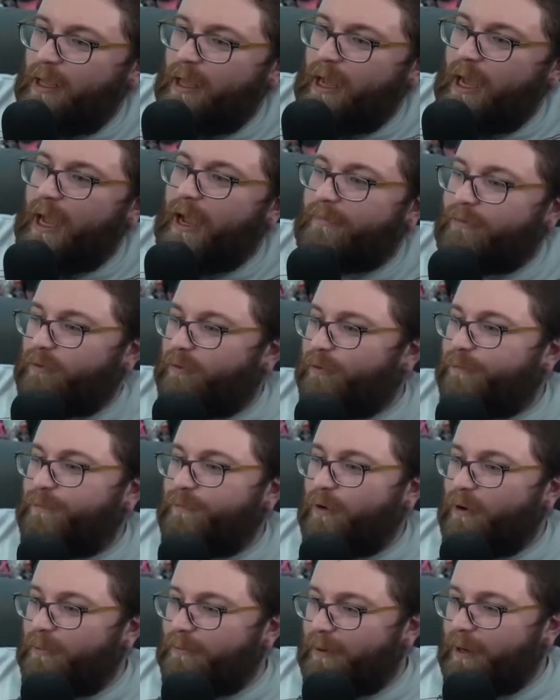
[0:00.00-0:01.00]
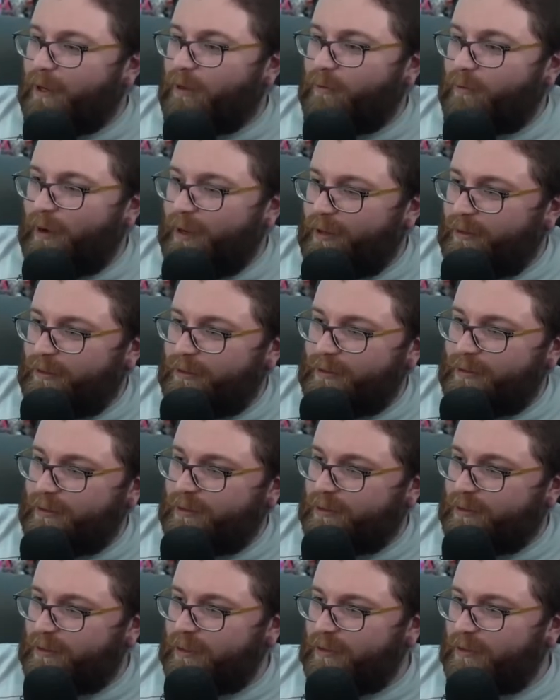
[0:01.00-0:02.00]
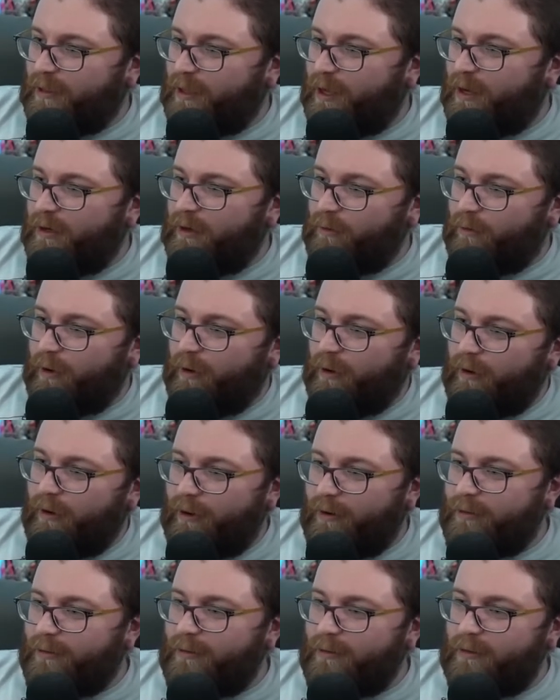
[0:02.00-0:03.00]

I have to affirm, by the way, the underwear.